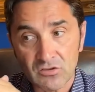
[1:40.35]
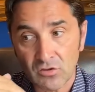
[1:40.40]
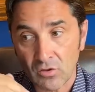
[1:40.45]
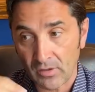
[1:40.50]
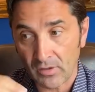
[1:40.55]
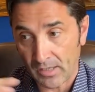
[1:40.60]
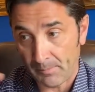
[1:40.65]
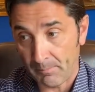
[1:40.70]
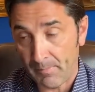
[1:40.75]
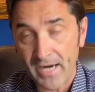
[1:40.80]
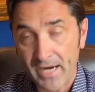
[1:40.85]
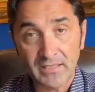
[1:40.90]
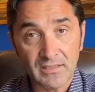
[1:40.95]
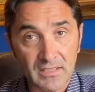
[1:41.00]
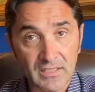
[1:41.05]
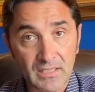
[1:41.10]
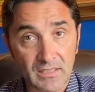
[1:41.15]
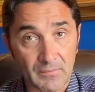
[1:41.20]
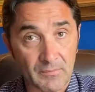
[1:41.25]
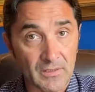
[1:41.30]
So my
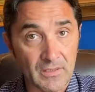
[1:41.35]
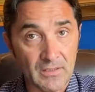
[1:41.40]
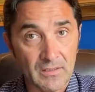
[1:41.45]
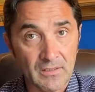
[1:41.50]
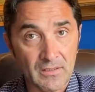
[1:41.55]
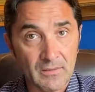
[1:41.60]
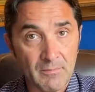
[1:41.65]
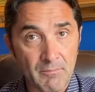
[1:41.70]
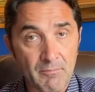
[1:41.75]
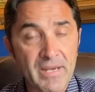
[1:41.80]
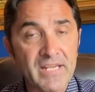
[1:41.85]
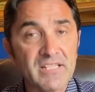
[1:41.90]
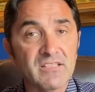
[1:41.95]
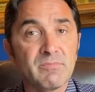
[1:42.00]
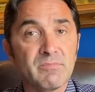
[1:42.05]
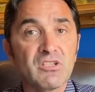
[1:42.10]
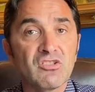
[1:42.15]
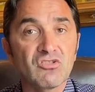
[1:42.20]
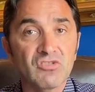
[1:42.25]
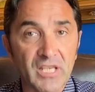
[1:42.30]
team
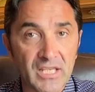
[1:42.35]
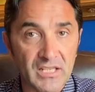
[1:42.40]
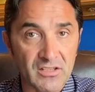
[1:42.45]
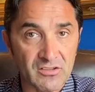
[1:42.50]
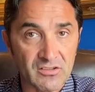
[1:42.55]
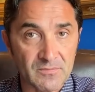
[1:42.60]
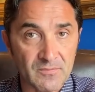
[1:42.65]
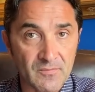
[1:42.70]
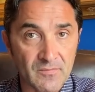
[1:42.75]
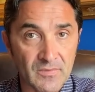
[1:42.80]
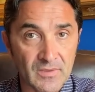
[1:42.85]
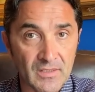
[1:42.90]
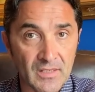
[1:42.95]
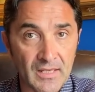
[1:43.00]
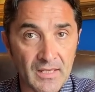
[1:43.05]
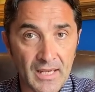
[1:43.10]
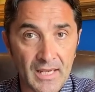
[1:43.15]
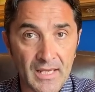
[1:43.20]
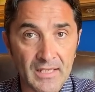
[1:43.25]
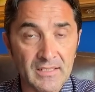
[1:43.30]
makes mistakes
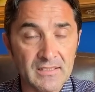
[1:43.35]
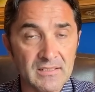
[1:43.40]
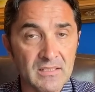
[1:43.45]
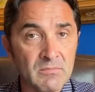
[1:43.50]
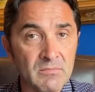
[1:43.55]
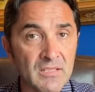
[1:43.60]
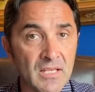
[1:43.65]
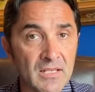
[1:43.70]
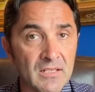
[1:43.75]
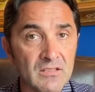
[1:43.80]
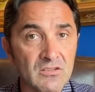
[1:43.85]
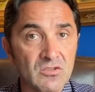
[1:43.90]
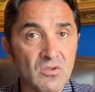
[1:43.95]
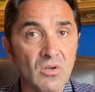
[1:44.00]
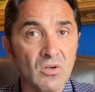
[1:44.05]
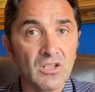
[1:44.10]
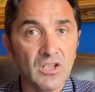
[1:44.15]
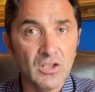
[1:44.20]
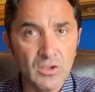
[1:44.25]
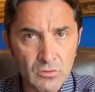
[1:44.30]
and it seems like it's
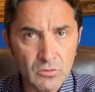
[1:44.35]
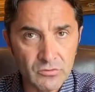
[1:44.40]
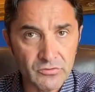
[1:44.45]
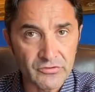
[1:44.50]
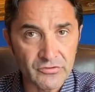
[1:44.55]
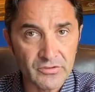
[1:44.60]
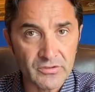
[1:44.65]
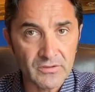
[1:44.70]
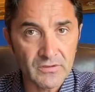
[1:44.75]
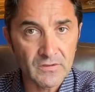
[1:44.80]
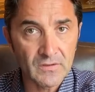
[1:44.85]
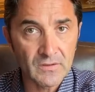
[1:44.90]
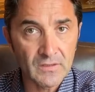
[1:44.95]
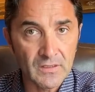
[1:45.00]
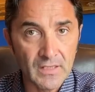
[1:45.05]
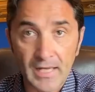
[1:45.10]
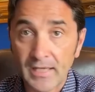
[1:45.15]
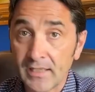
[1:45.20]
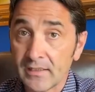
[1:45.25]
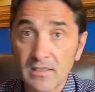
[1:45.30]
gonna lose.
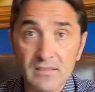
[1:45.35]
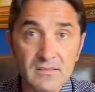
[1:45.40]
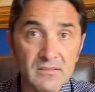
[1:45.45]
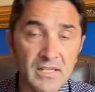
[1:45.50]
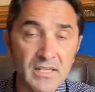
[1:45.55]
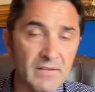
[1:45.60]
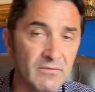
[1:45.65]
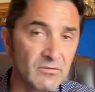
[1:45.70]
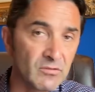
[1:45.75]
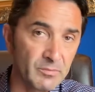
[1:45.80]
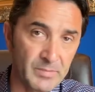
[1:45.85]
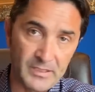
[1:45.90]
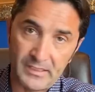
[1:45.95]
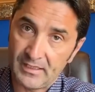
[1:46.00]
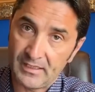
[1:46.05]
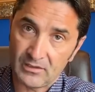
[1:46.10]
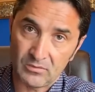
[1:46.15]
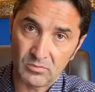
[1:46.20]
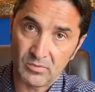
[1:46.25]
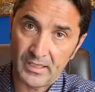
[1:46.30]
And it doesn't have to be
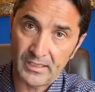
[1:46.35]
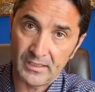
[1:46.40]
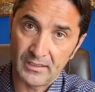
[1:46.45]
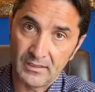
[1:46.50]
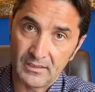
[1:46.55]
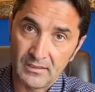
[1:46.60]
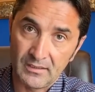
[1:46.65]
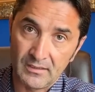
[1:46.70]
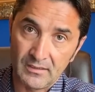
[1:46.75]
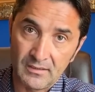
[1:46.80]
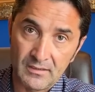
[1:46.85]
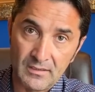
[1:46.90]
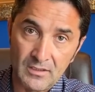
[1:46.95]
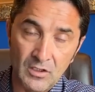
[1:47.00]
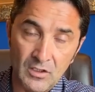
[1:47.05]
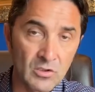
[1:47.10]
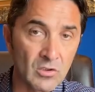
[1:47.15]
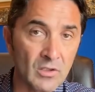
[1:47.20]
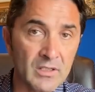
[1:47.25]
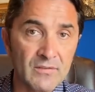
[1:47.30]
that way.
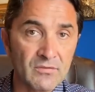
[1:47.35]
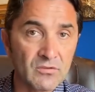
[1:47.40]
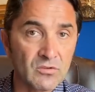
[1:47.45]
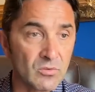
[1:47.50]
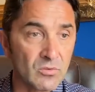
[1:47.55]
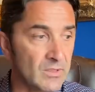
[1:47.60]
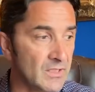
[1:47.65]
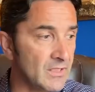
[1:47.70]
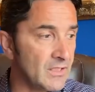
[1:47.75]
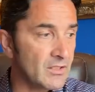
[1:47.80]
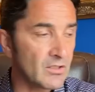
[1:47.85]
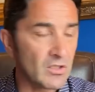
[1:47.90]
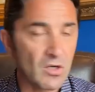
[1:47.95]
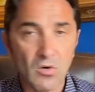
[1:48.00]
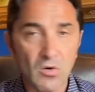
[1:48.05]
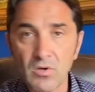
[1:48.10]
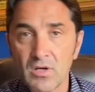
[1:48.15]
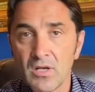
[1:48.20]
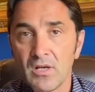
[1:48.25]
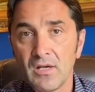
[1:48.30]
You don't have to really, you
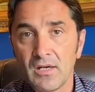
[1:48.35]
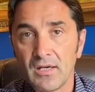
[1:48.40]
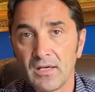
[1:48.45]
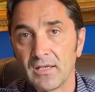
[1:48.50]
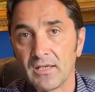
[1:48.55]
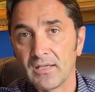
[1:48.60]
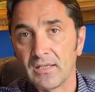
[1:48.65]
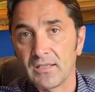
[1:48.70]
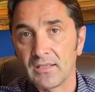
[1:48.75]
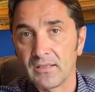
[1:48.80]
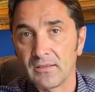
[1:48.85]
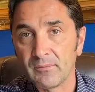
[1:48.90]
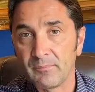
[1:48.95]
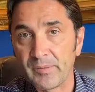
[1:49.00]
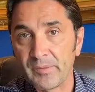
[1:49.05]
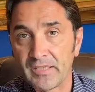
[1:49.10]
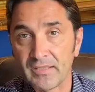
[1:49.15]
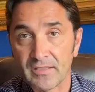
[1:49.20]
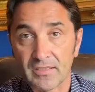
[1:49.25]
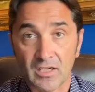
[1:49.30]
know, uh,
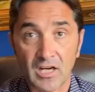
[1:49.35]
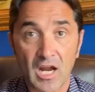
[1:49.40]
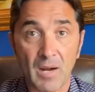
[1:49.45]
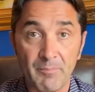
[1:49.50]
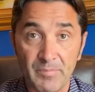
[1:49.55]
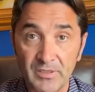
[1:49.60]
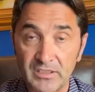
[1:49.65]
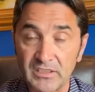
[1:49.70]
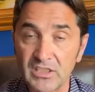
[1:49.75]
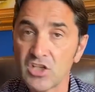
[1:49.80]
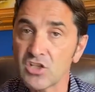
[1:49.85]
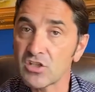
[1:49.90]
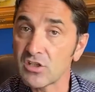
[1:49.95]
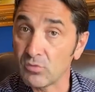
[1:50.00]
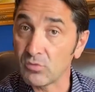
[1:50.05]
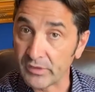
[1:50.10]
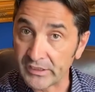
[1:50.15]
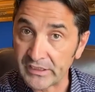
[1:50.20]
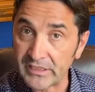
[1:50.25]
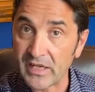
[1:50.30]
be in a
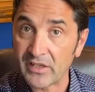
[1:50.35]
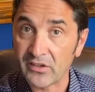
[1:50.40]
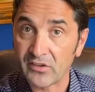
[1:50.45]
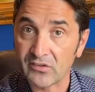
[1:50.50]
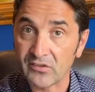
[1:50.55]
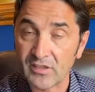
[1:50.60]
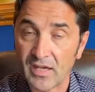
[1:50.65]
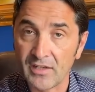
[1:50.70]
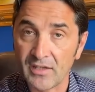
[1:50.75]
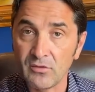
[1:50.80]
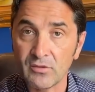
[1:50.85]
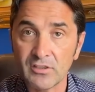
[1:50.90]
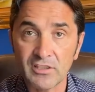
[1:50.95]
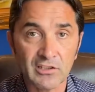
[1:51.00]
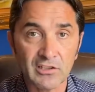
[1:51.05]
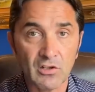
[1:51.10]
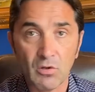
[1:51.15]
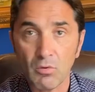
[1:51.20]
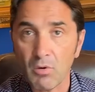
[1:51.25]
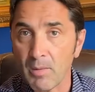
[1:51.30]
competition with the other side. You
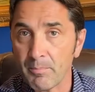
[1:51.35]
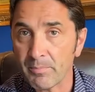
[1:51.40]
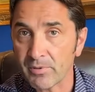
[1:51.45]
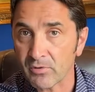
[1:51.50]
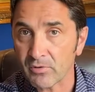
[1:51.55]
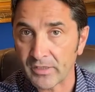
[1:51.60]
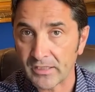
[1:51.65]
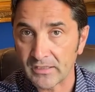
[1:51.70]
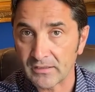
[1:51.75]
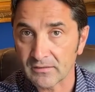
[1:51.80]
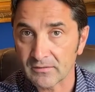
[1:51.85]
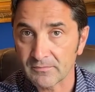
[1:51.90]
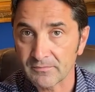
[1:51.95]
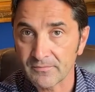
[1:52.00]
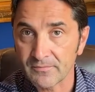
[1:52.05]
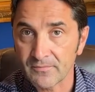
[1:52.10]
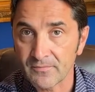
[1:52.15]
can cooperate.